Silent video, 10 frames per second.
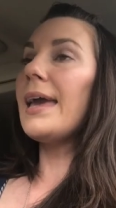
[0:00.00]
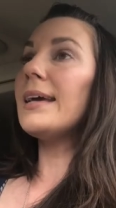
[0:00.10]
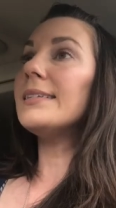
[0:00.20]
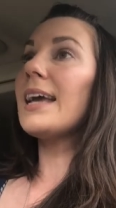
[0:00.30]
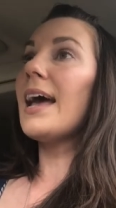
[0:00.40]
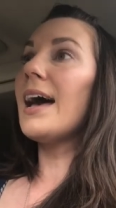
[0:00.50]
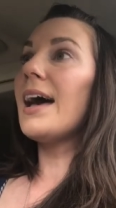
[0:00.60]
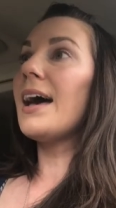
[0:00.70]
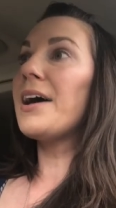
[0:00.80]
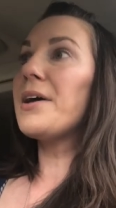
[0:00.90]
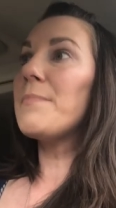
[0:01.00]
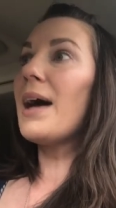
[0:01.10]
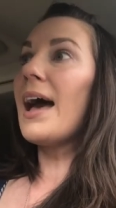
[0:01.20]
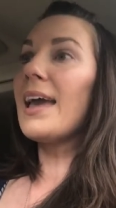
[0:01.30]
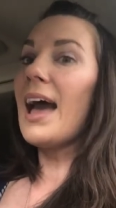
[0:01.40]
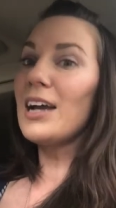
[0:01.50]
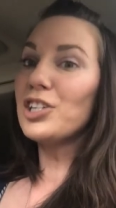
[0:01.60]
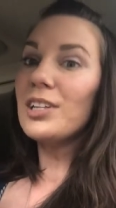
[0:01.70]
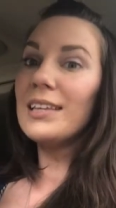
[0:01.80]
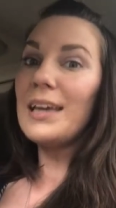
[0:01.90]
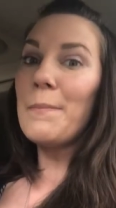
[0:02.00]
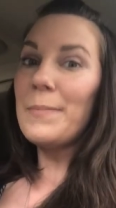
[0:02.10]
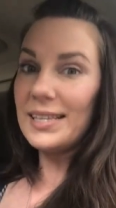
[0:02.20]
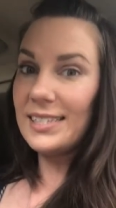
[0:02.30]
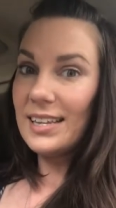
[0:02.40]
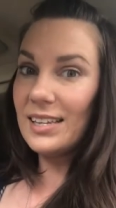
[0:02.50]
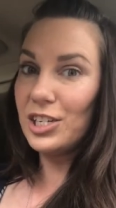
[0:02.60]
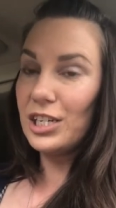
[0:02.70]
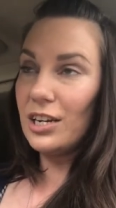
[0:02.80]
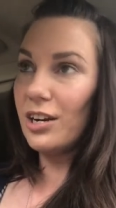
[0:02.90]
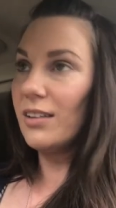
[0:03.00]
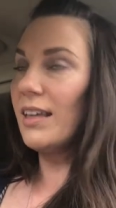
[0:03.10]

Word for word: And um, I actually missed it this year.